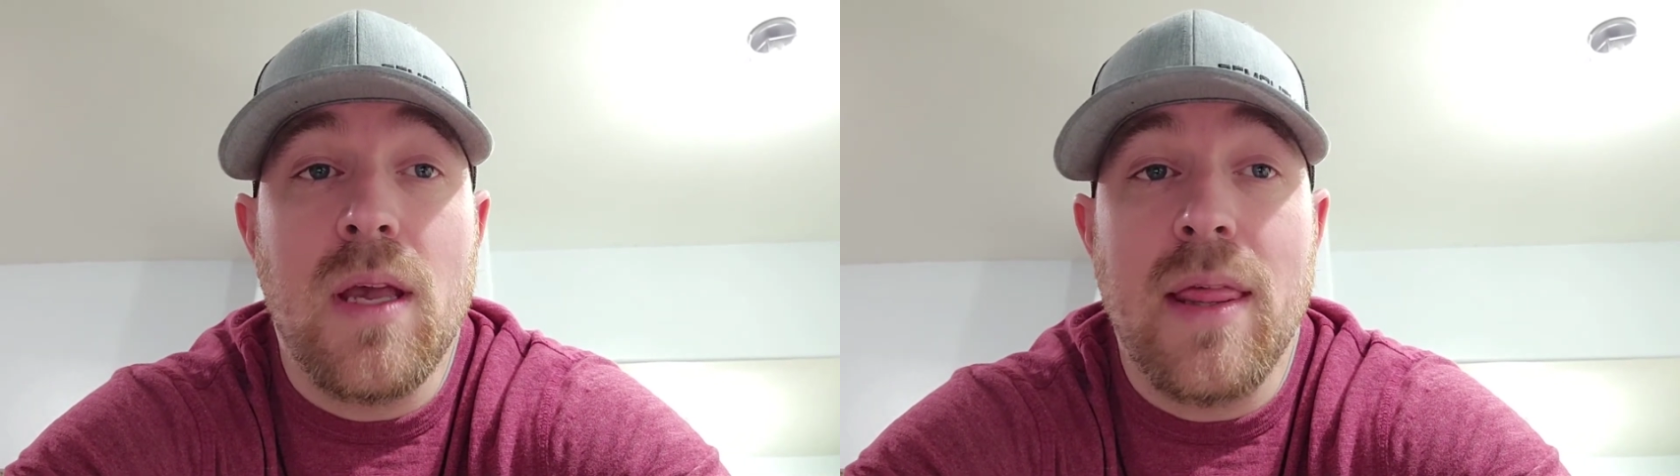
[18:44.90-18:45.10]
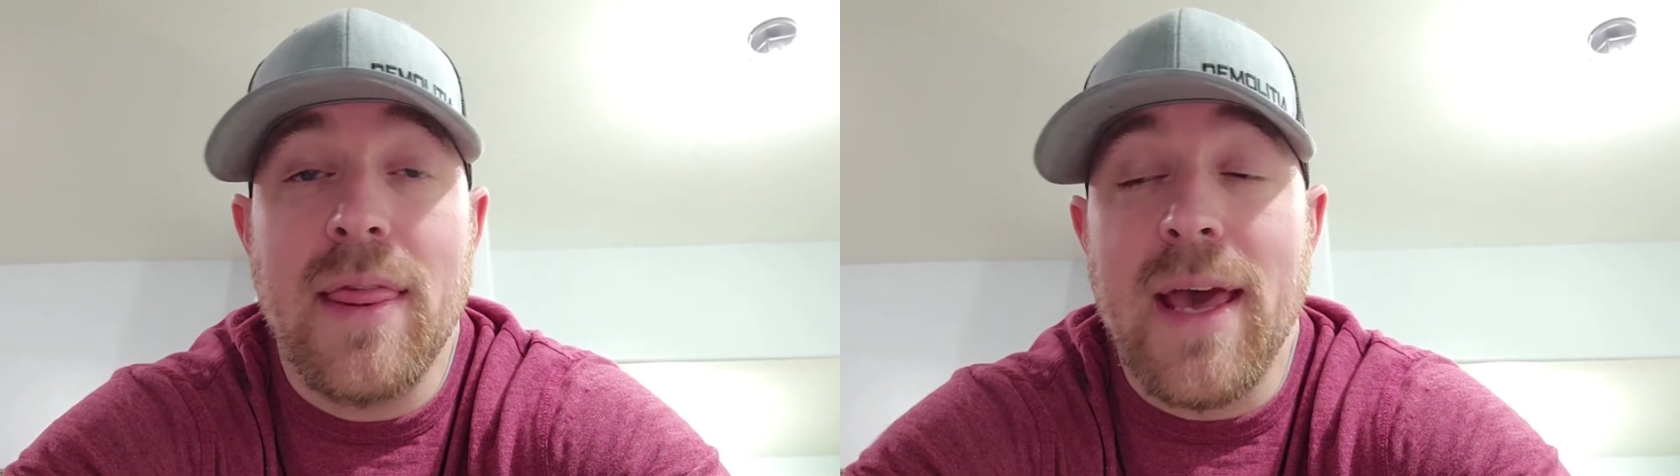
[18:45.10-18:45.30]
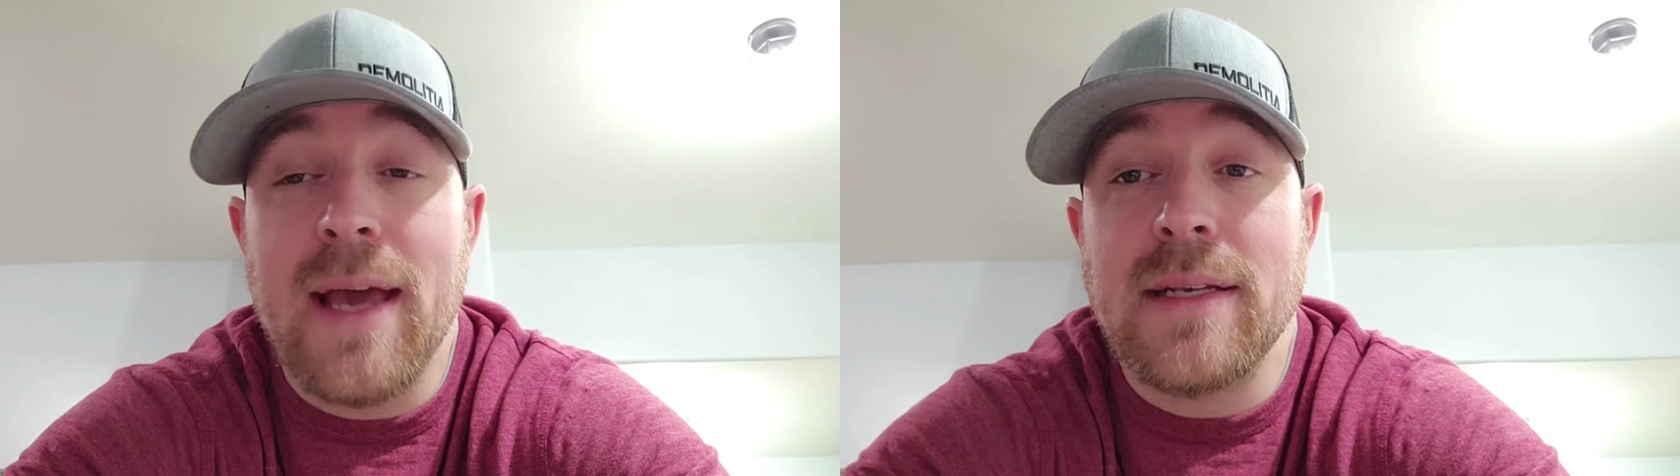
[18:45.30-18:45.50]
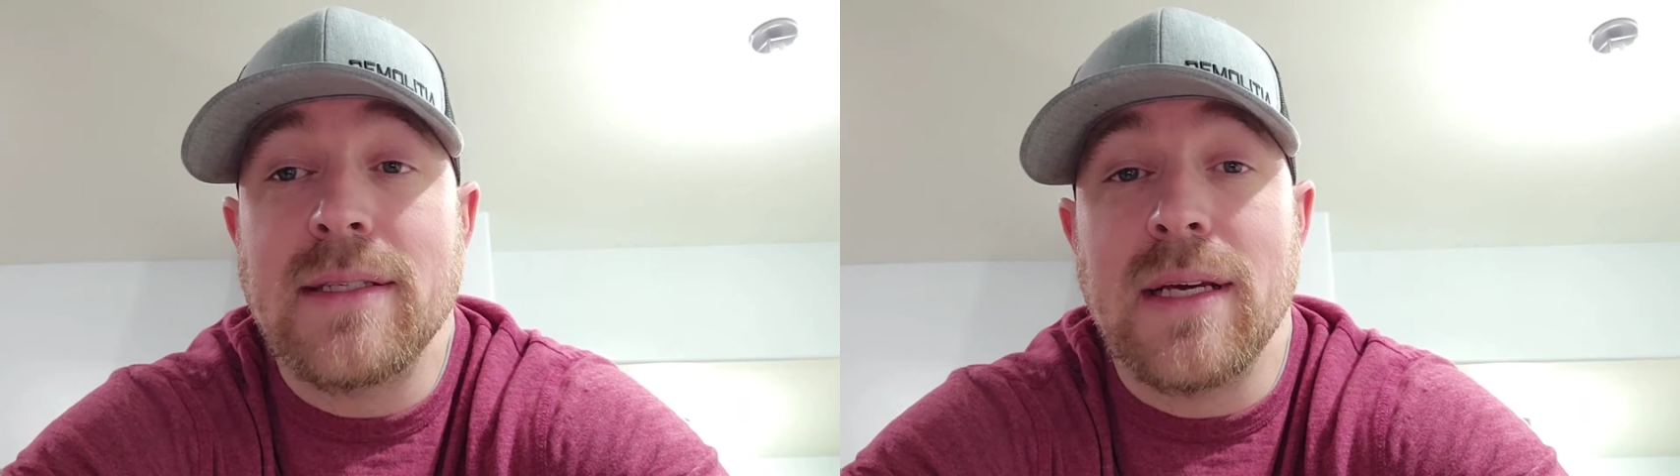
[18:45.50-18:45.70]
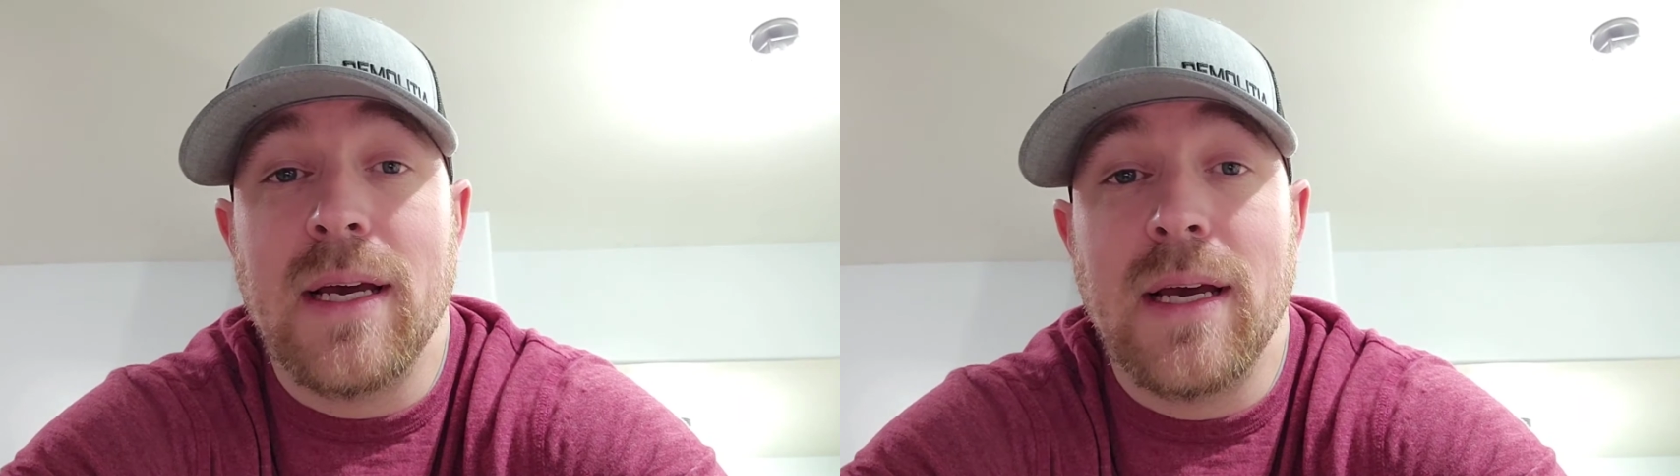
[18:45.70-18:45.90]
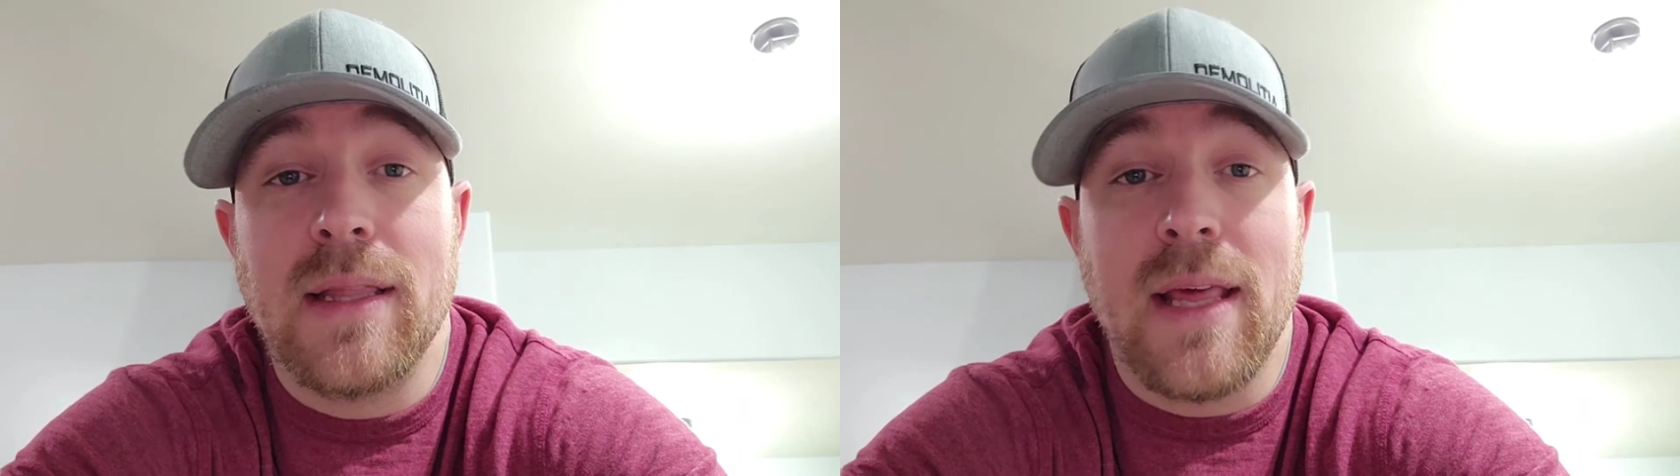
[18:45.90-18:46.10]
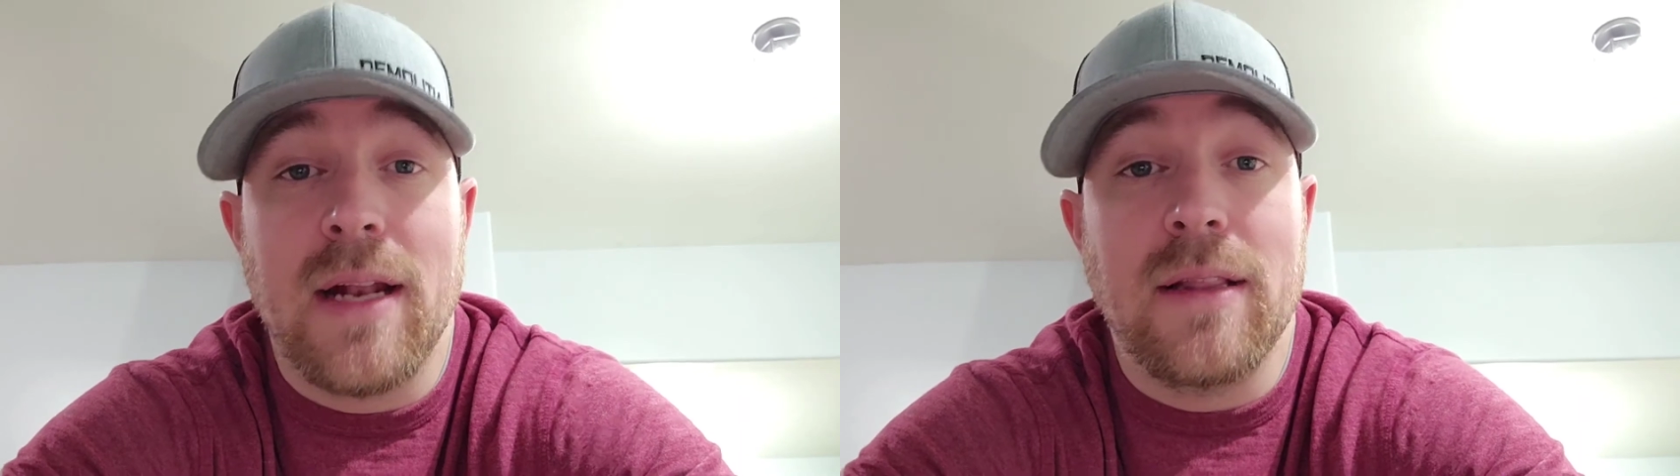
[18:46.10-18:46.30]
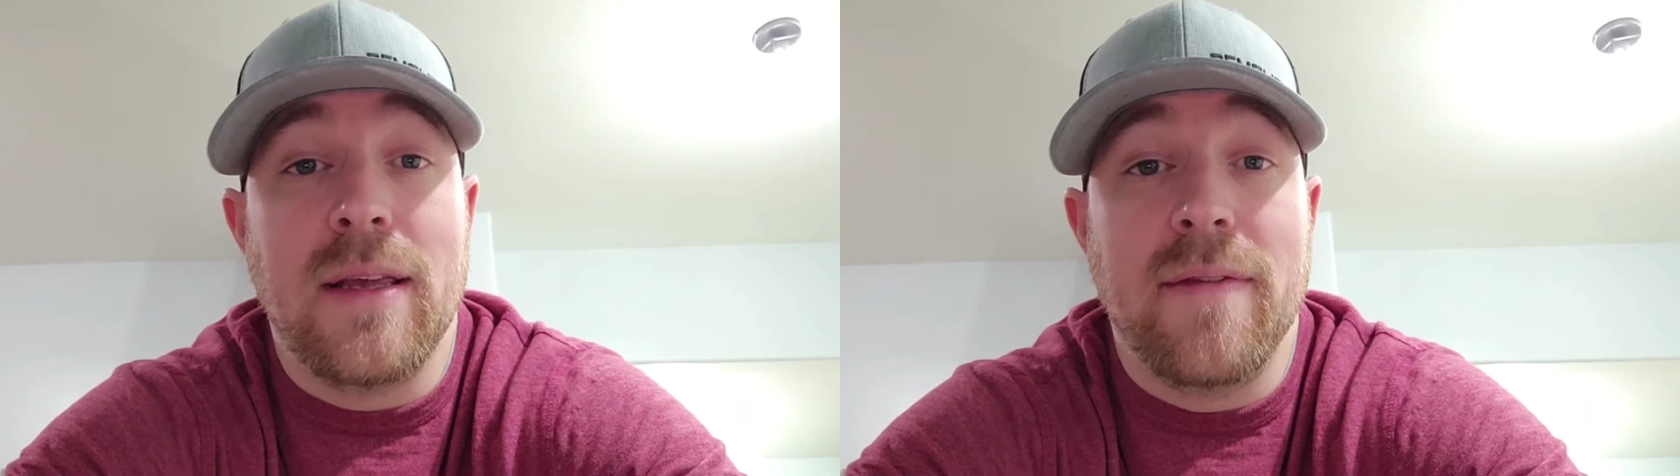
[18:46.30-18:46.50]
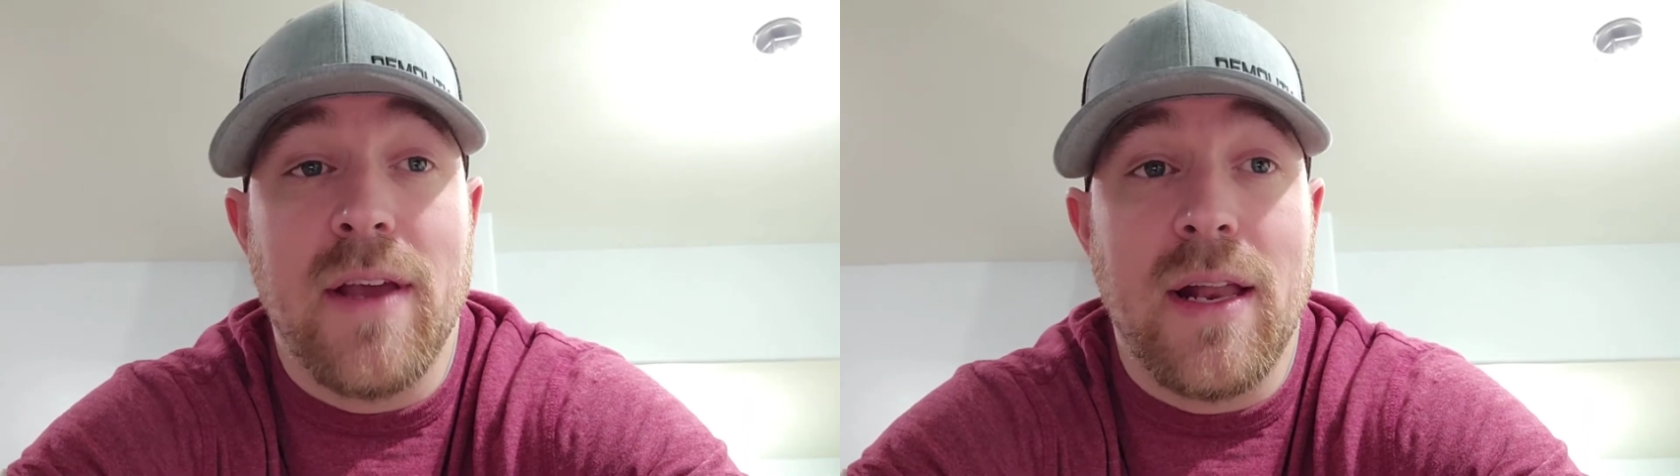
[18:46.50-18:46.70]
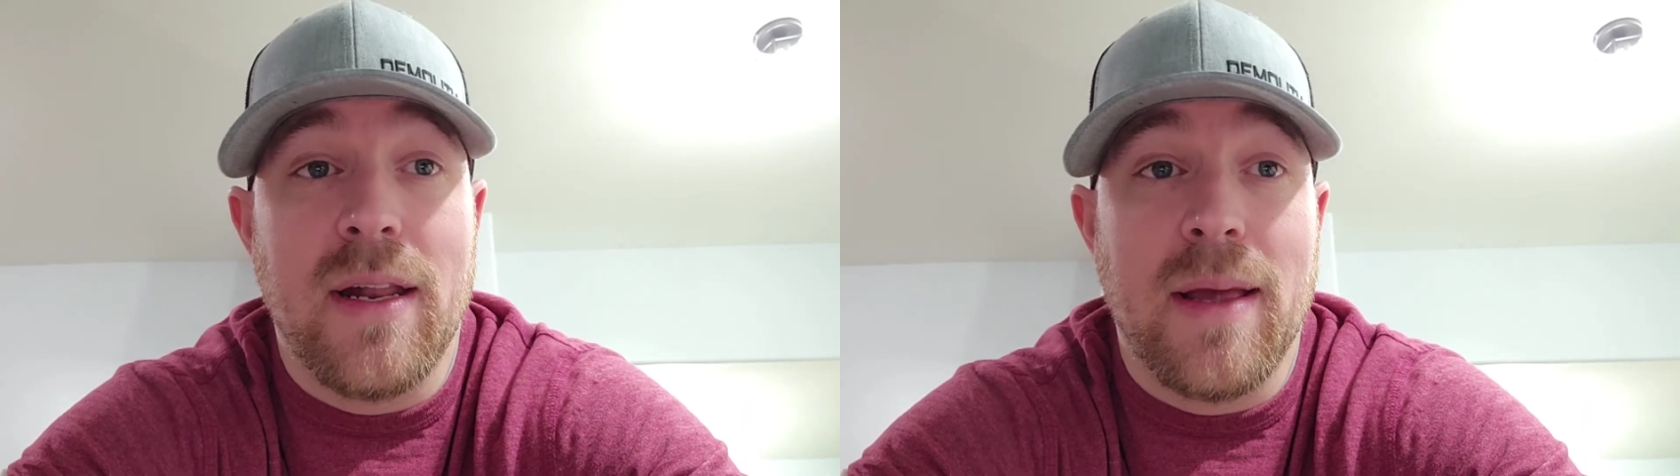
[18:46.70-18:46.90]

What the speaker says: that alleviated